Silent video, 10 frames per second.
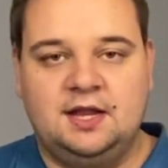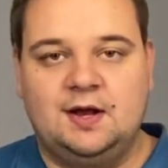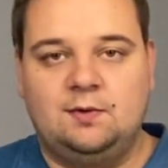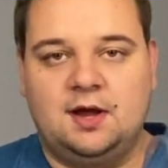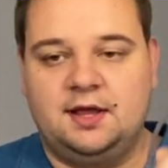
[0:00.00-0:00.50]

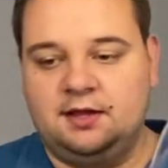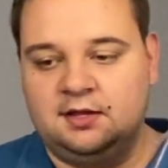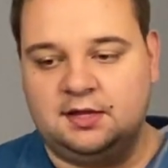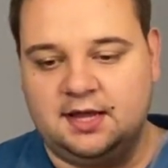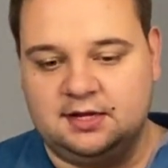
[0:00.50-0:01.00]
Now I
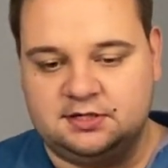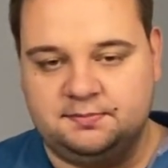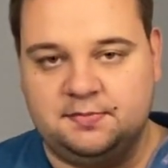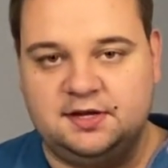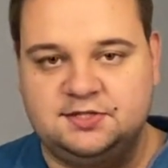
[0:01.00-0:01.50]

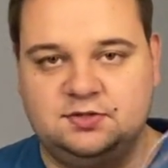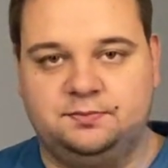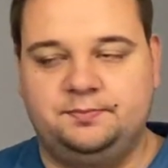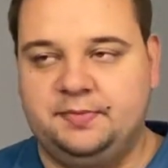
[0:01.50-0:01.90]
get my tube